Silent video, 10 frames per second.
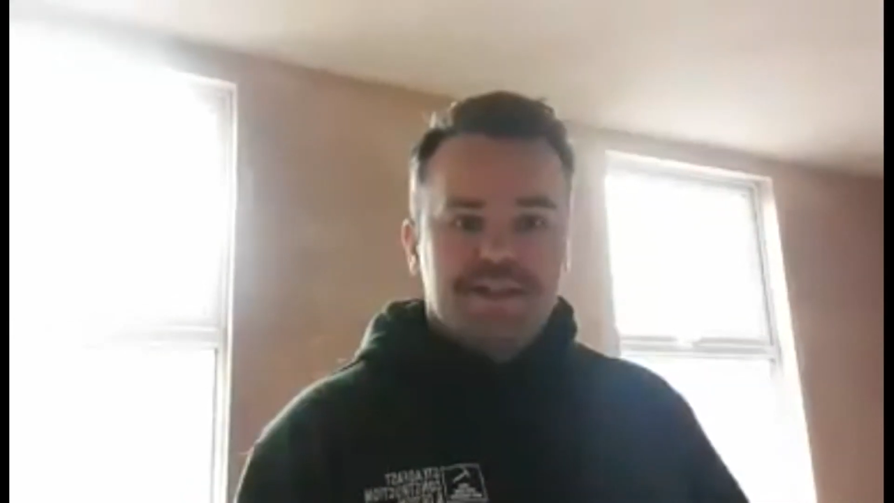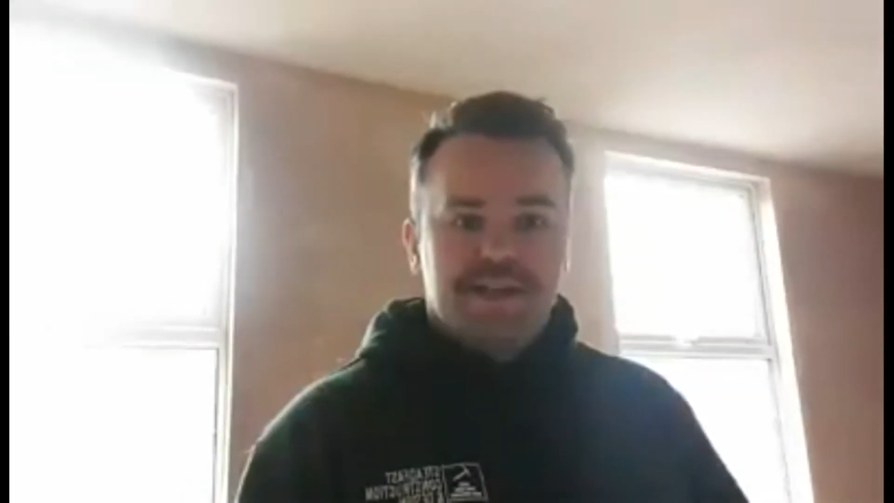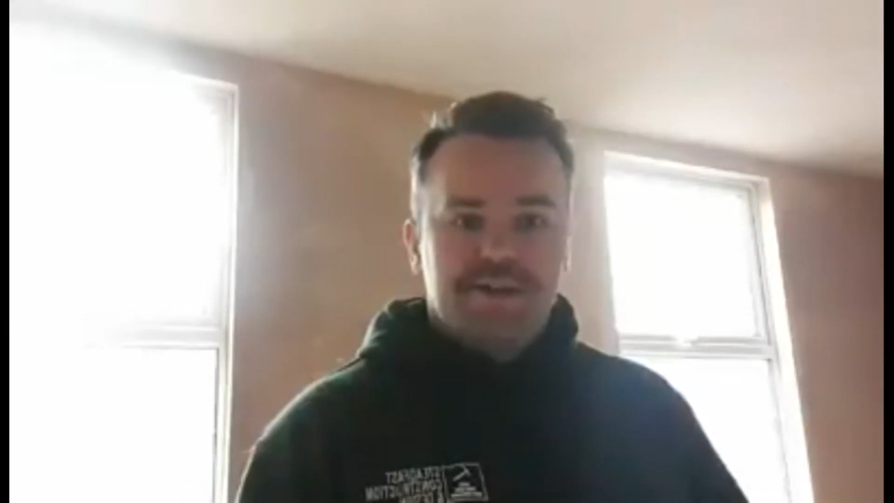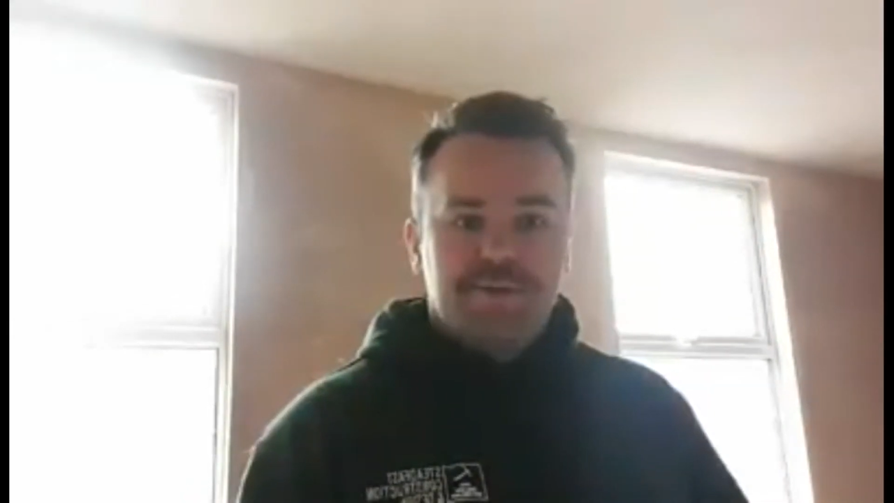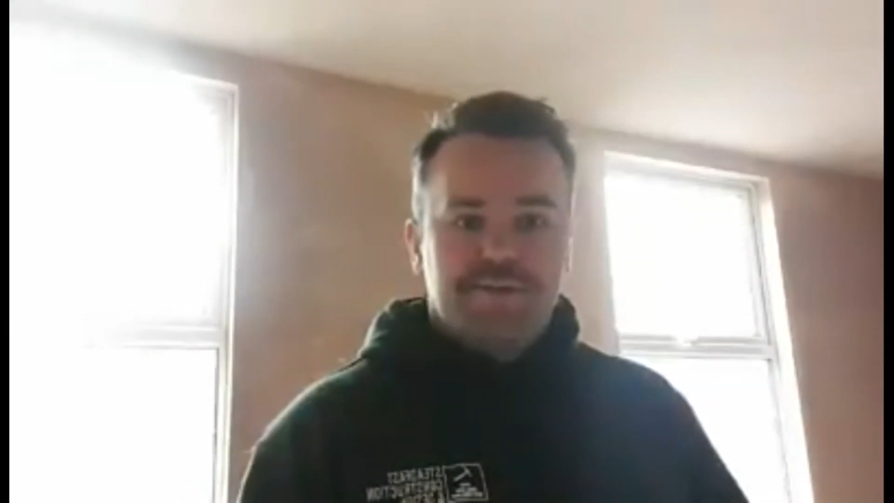and I
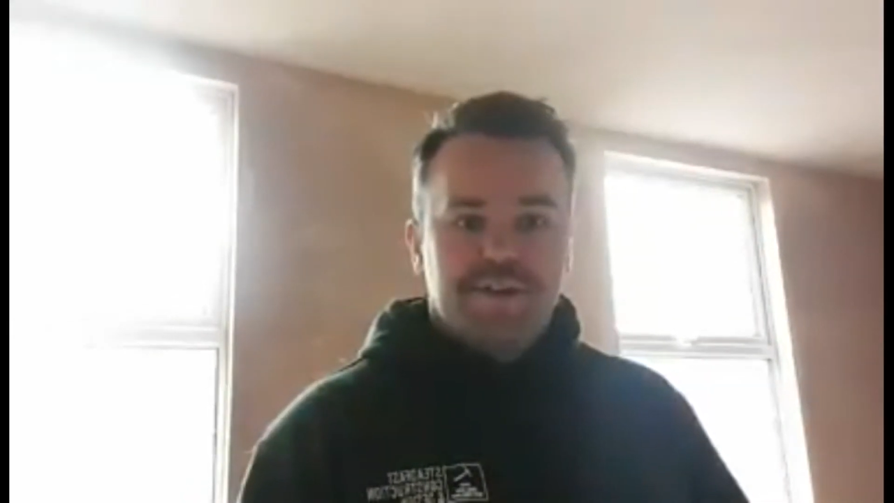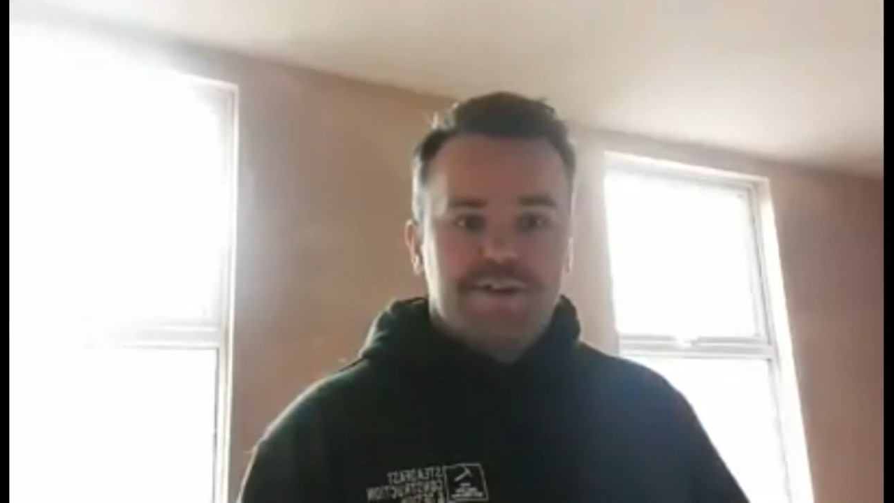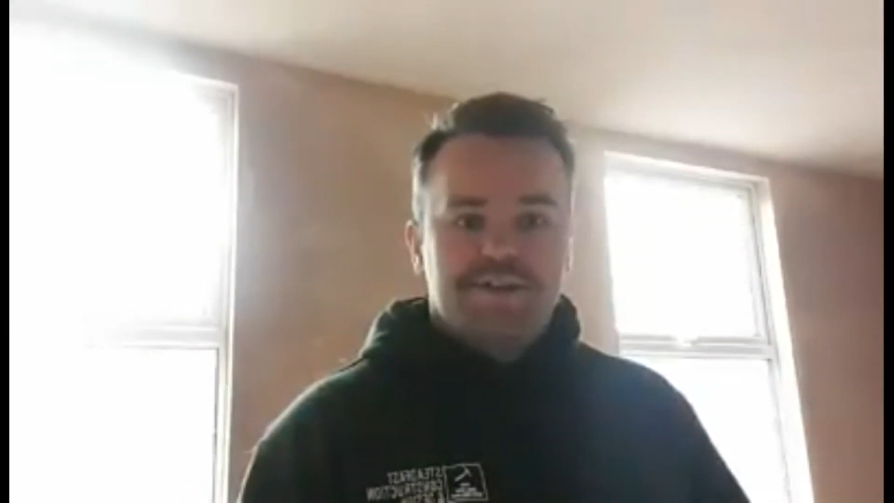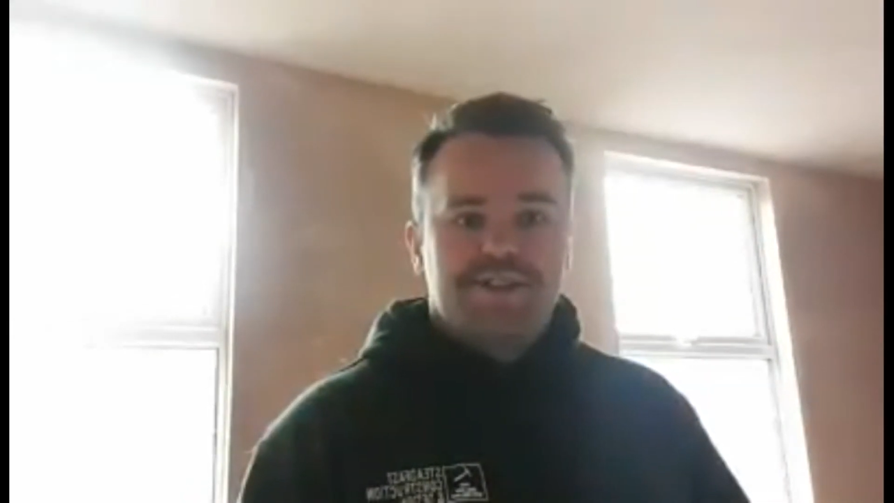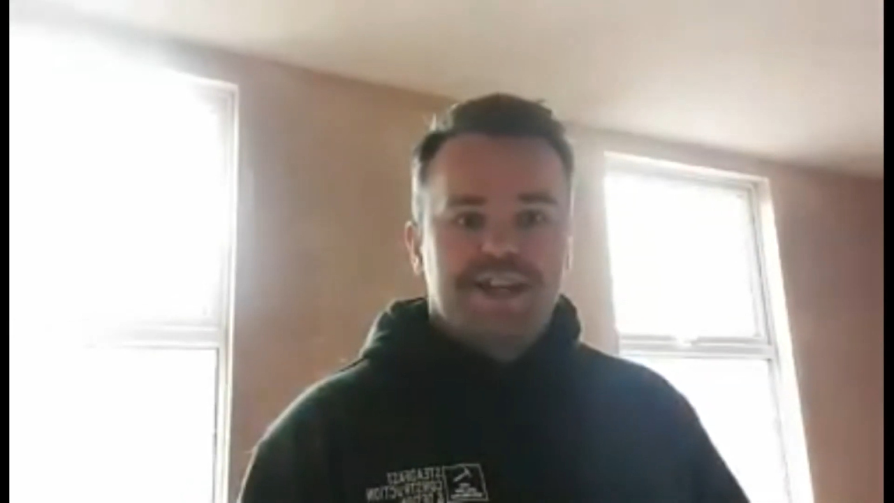hope you
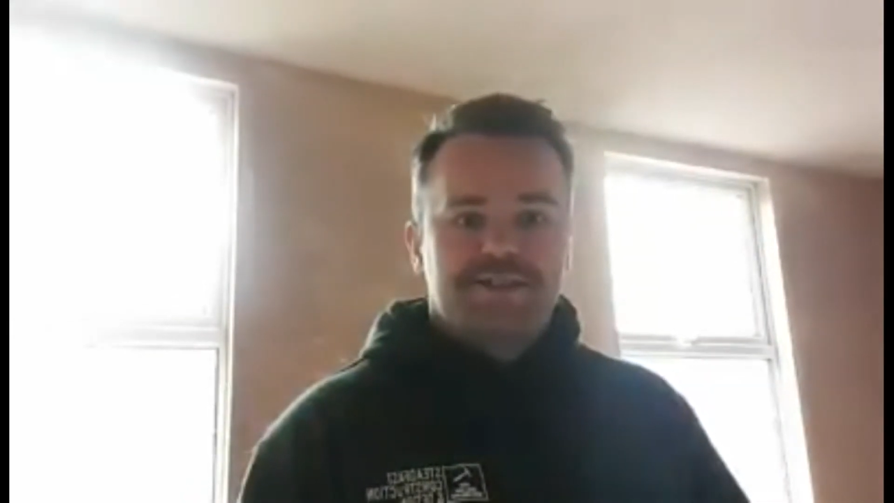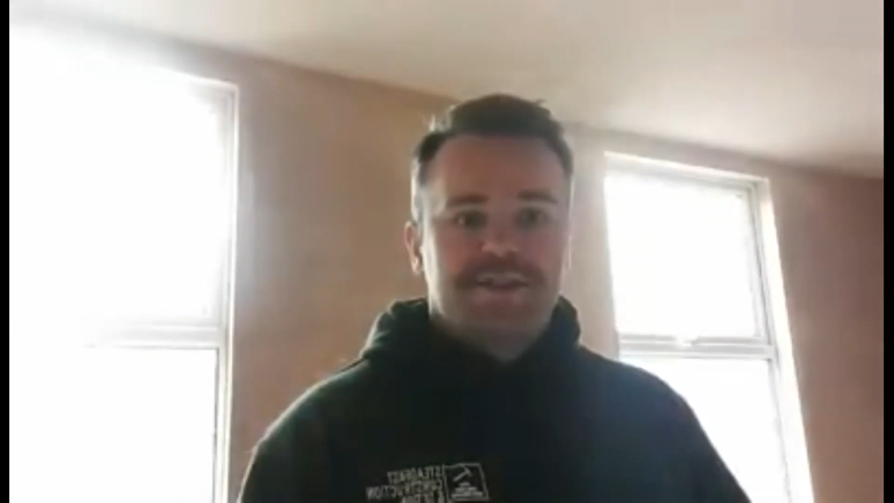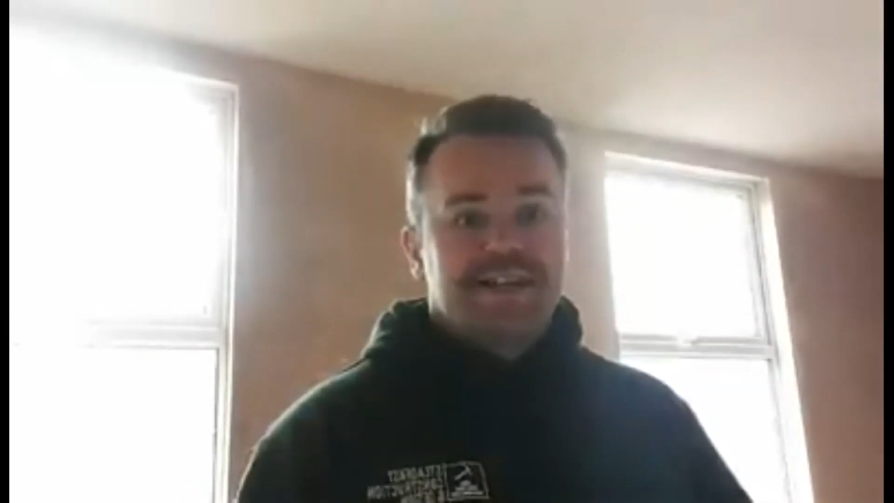follow the channel,